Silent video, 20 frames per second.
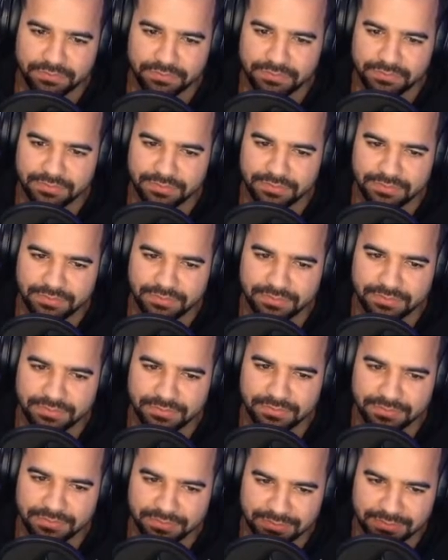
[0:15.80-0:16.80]

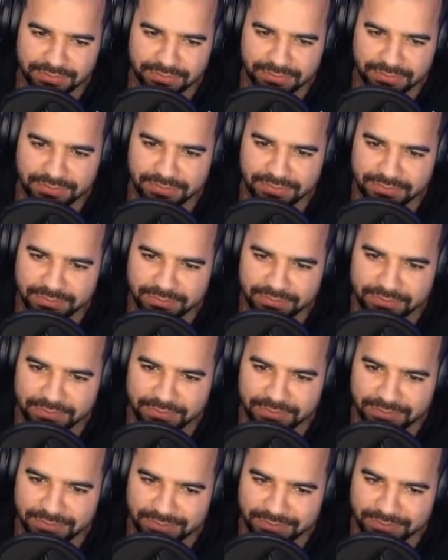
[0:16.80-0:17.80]

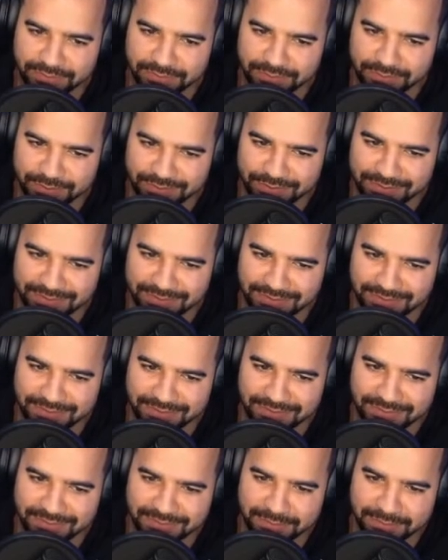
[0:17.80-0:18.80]

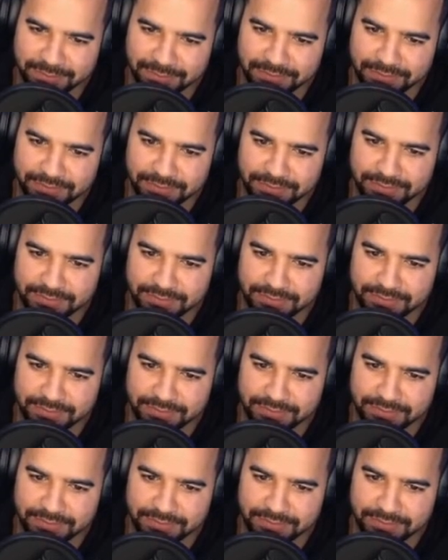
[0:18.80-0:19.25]
No words are spoken by the person on screen.